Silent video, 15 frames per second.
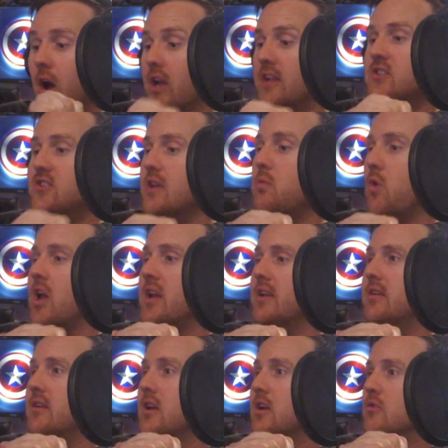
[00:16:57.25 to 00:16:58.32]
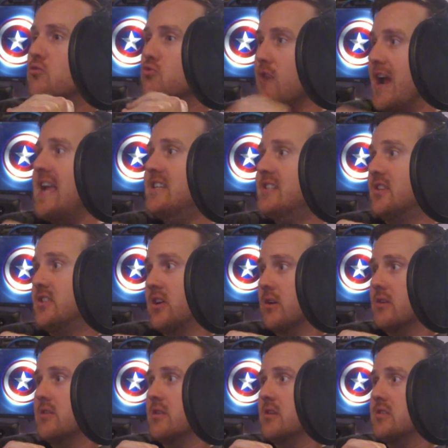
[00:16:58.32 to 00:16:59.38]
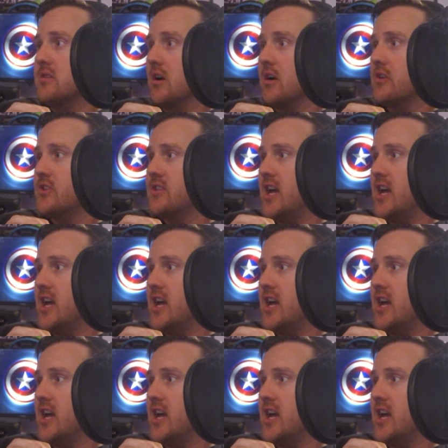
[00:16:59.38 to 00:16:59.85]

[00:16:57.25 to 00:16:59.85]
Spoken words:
honestly wanted Rey to turn to the dark